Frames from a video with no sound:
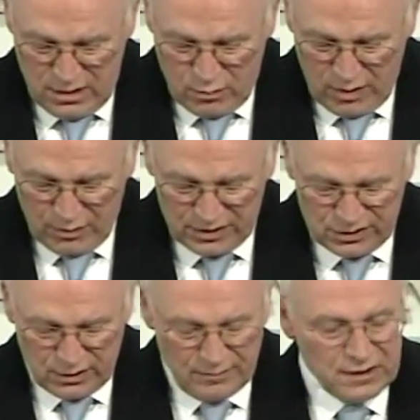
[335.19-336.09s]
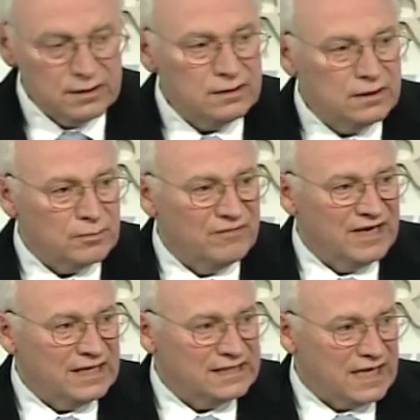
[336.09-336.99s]
we were determined to
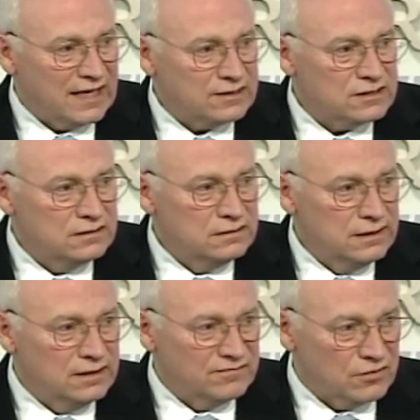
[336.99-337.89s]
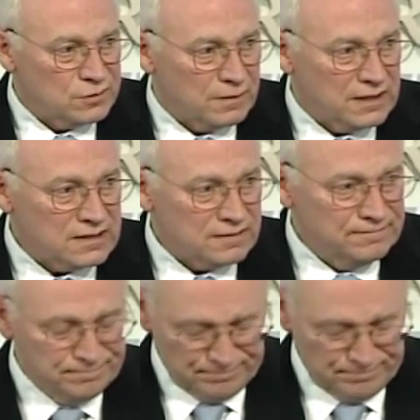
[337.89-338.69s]
prevent attacks in the first place.